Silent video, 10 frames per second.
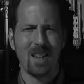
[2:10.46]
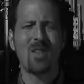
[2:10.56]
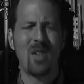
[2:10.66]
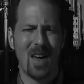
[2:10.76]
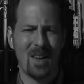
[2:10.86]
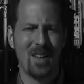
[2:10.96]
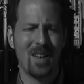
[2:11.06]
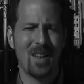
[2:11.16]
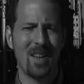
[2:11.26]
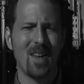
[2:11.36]
He said,
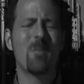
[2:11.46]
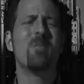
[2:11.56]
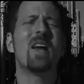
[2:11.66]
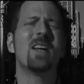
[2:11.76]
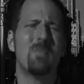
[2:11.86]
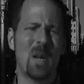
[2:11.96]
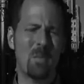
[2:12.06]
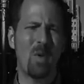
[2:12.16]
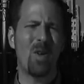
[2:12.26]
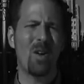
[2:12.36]
many
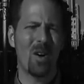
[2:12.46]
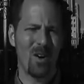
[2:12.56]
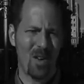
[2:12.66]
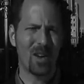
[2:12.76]
people are